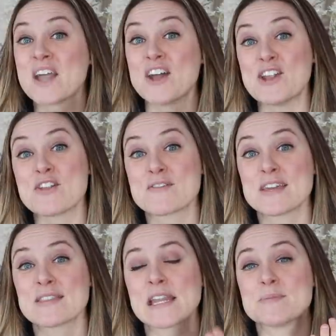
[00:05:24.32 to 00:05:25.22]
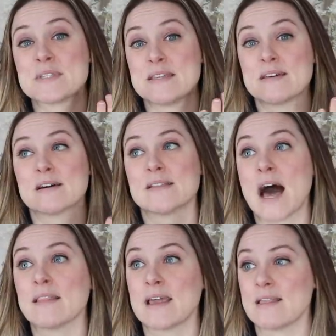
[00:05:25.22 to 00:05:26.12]
Another thing that I'm seeing a
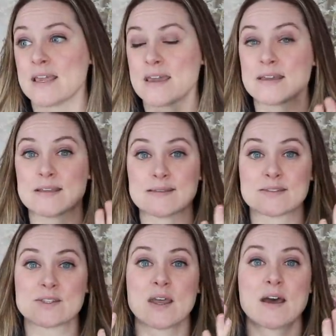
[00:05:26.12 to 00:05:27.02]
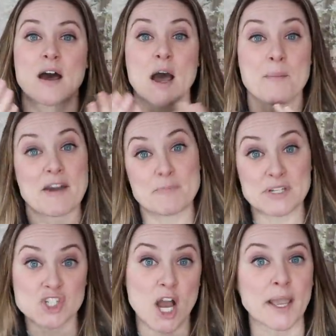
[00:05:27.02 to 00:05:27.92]
lot lately is um, I've
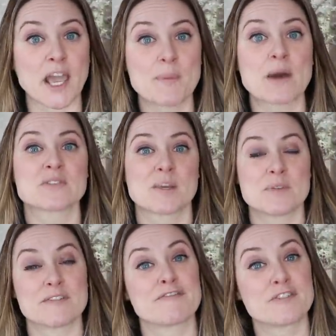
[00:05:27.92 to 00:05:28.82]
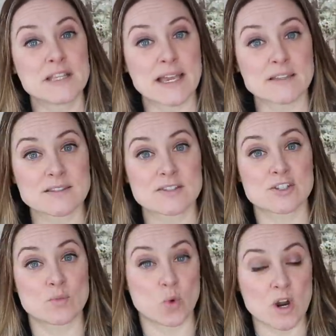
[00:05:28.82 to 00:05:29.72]
been talking about some of the
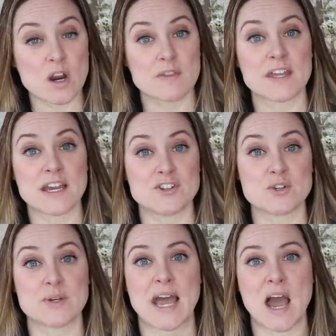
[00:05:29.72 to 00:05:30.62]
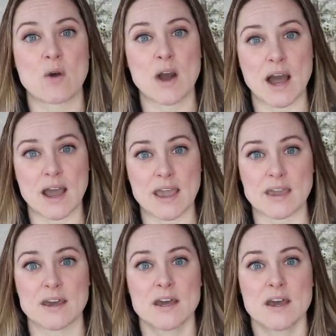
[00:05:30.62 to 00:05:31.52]
freelance work that I do and how
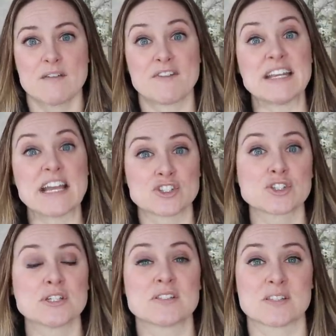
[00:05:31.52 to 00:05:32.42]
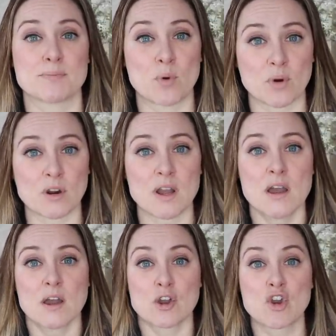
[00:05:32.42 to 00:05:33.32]
I financially support
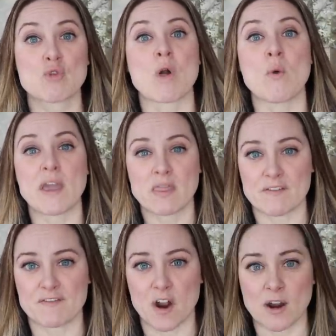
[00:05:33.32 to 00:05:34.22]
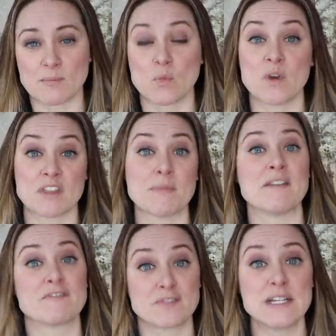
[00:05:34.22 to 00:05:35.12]
growing the farm with
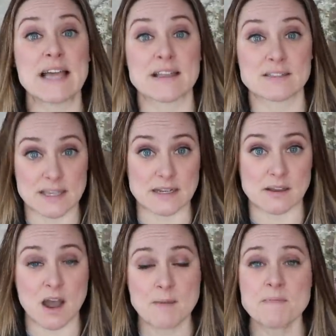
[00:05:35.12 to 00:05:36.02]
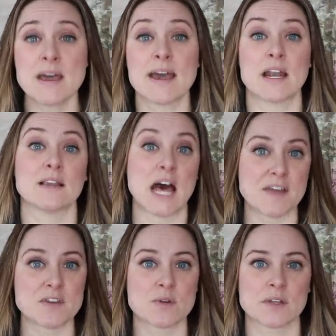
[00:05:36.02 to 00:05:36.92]
my freelance income. And a lot
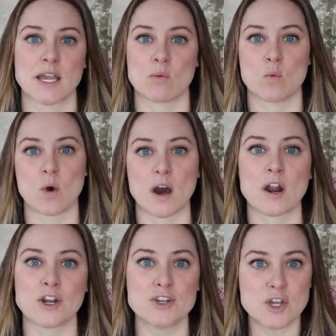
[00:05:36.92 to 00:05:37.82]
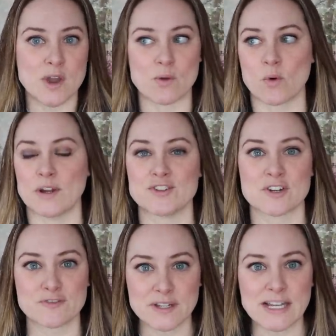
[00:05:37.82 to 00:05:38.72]
of you are like, what are you doing? What is
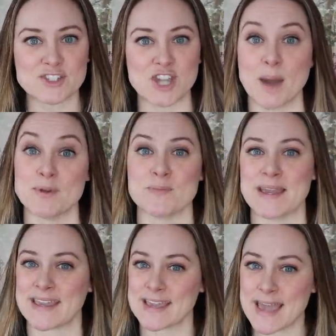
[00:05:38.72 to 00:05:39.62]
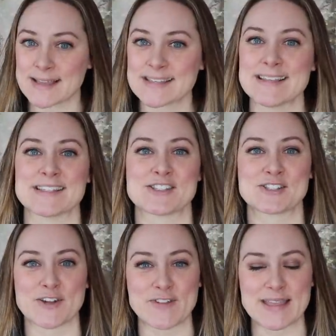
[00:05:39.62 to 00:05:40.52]
your freelance job? You're making guesses,
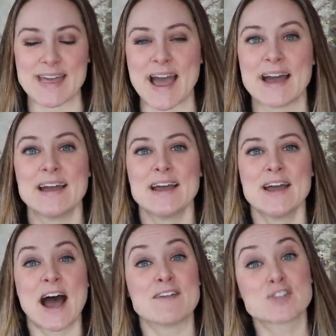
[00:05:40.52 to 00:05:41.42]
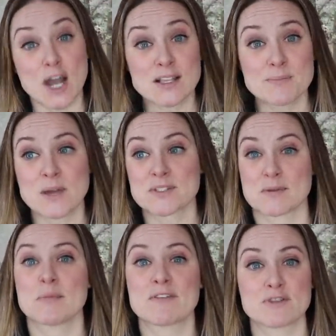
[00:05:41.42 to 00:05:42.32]
stuff like that. I've talked about
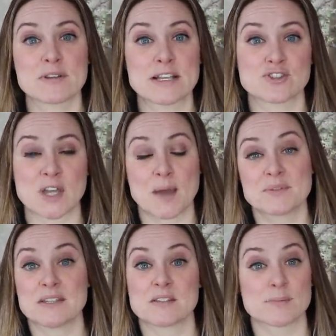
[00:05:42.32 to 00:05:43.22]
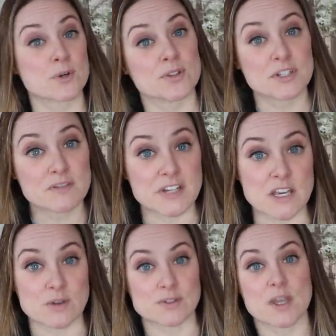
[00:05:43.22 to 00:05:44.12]
some of my freelance jobs in some earlier
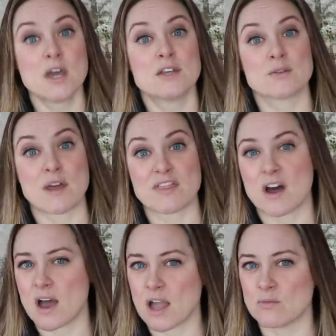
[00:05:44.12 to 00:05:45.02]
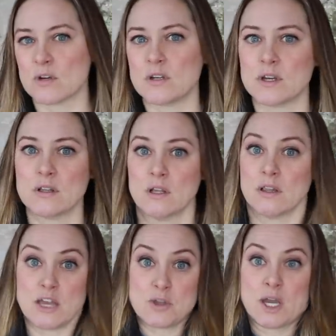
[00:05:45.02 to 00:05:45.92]
videos, so I thought I would
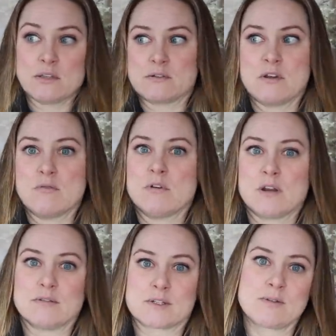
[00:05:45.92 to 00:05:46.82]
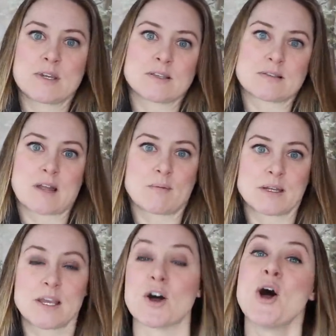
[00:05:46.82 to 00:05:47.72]
let you guys know what I was doing because it's not a
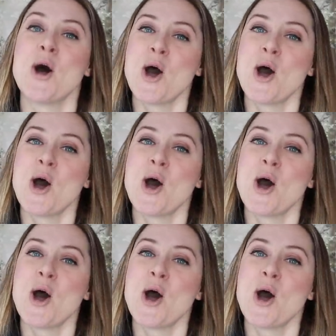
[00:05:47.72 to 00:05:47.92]
big deal.